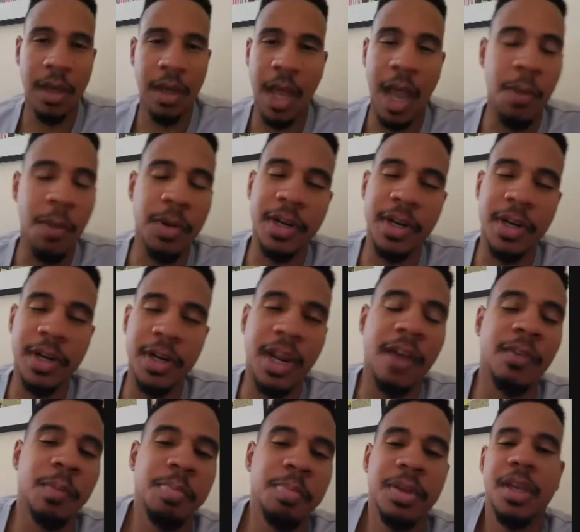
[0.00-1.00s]
I would
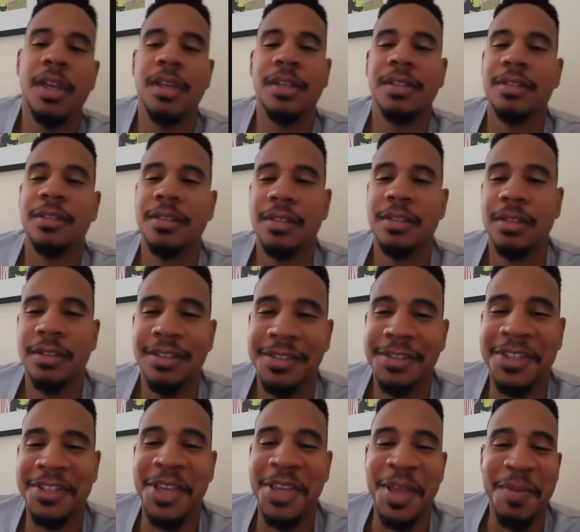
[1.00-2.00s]
never pick
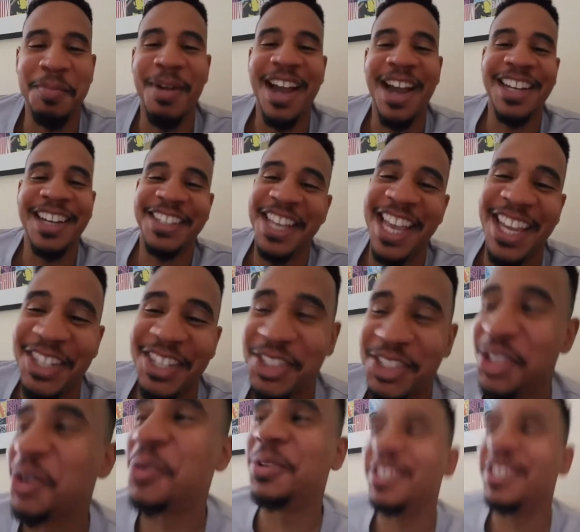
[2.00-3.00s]
Mike
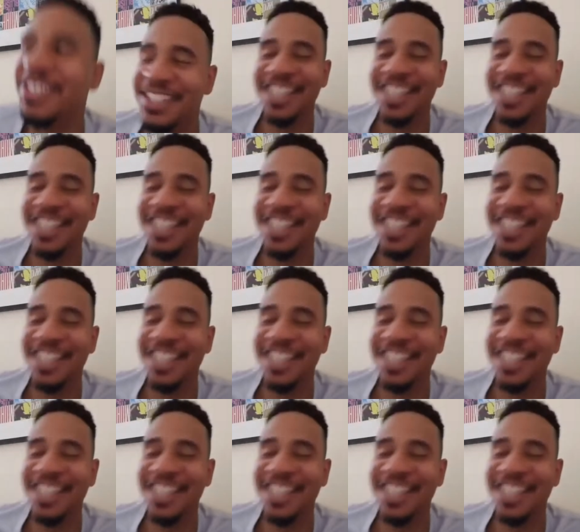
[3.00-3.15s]
D'Antoni